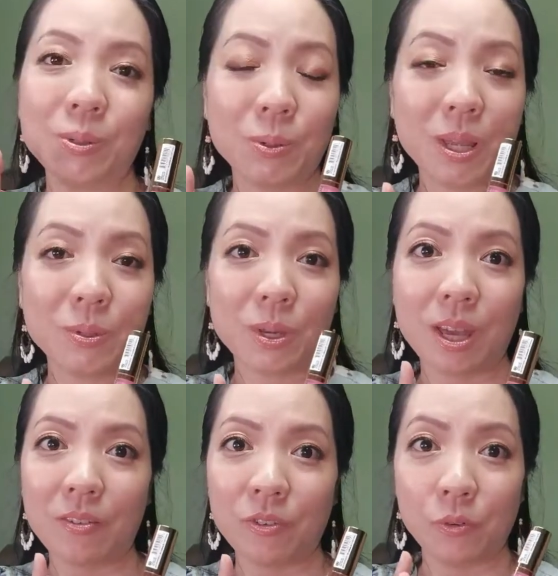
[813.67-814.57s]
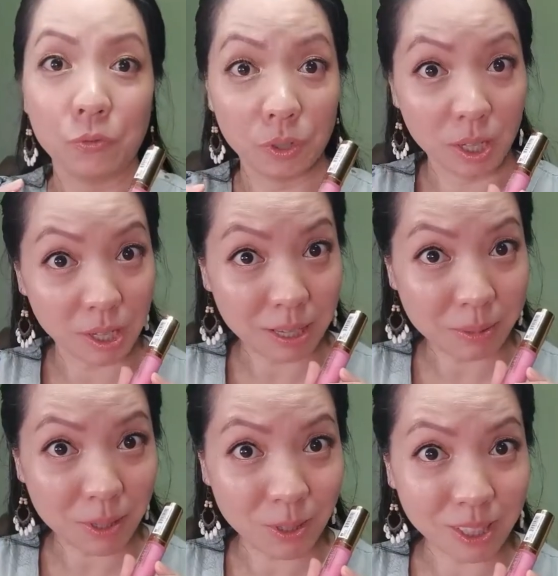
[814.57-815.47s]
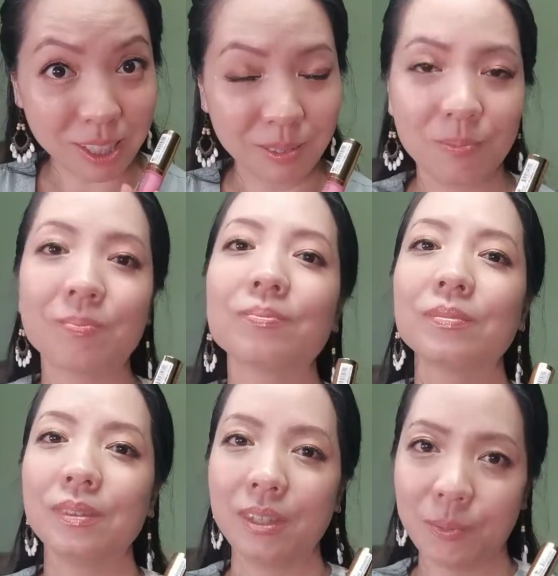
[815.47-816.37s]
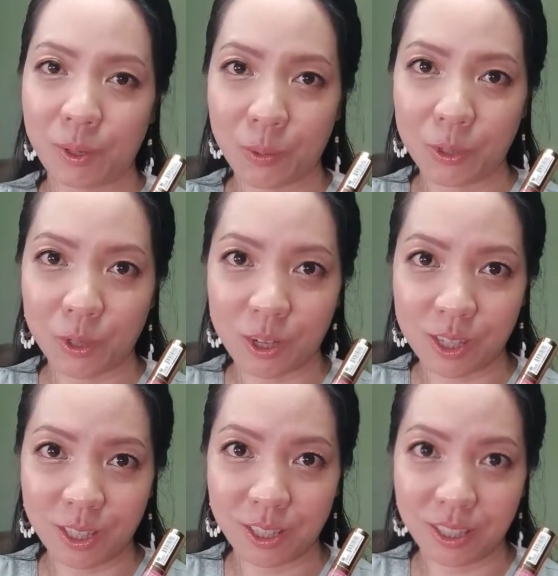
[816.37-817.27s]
you like to have a fuller lips look, you may want to consider